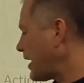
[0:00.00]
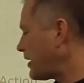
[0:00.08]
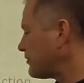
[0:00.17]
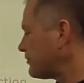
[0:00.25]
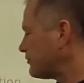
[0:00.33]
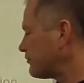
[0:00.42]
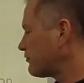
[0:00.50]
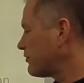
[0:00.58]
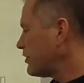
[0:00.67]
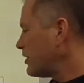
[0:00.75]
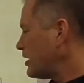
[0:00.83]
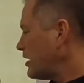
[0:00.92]
patterns.
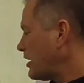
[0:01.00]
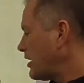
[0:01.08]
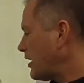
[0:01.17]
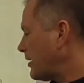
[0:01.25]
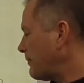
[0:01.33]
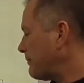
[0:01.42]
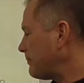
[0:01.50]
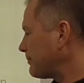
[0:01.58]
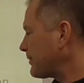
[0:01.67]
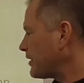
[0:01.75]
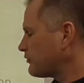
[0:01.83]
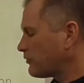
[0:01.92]

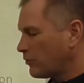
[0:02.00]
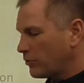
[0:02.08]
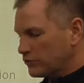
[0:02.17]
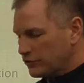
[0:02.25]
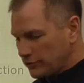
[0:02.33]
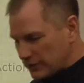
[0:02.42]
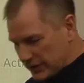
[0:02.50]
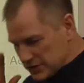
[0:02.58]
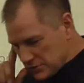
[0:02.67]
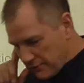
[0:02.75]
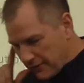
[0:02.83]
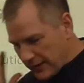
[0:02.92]
So really as
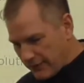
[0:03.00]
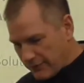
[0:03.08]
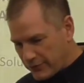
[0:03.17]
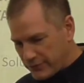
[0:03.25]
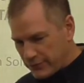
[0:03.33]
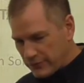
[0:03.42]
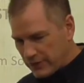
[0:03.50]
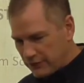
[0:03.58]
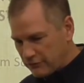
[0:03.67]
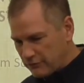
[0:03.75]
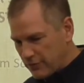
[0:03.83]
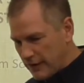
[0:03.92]
you're thinking through
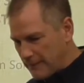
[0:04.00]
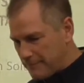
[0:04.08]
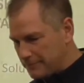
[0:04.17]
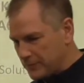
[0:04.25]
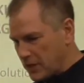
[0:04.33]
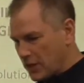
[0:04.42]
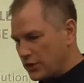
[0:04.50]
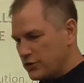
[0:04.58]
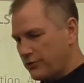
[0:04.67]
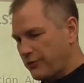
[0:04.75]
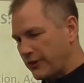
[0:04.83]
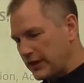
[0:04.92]
this, you're
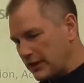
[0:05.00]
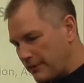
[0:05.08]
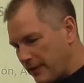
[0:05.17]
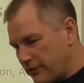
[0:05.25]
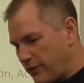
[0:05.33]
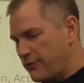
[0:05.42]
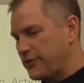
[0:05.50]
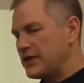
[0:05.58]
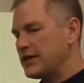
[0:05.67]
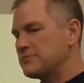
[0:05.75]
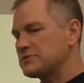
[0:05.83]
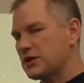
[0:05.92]
thinking about the
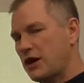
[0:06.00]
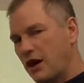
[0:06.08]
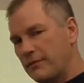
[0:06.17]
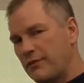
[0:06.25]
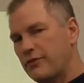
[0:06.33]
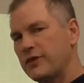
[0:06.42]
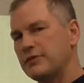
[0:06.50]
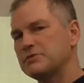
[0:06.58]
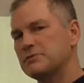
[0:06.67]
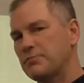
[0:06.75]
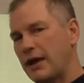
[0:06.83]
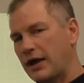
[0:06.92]
themes, the common themes
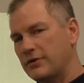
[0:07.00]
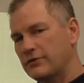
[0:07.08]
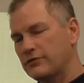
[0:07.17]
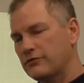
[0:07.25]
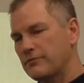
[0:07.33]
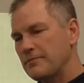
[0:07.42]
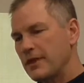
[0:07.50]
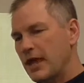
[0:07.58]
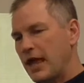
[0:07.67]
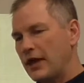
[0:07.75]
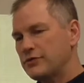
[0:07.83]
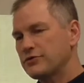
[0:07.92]
and patterns,
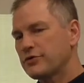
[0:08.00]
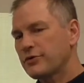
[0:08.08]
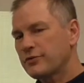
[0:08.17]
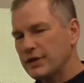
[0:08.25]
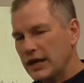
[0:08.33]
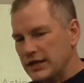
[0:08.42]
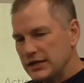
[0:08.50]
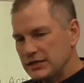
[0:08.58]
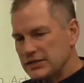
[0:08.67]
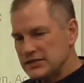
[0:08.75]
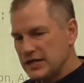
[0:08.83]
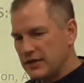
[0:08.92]
and you're creating a
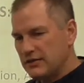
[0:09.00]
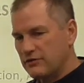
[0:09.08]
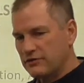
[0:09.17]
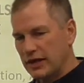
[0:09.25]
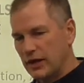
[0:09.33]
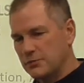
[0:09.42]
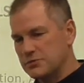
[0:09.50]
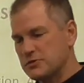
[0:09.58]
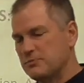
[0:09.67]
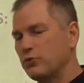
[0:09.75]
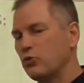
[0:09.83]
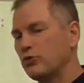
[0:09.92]
sentence that helps to
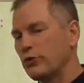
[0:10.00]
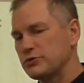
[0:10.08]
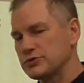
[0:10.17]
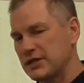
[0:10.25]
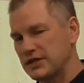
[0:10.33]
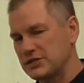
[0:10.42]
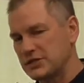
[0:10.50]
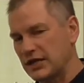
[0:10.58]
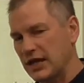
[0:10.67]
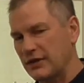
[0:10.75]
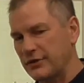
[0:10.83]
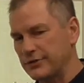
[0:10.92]
pull those things
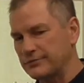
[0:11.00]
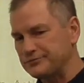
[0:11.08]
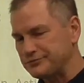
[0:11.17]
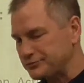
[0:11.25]
together.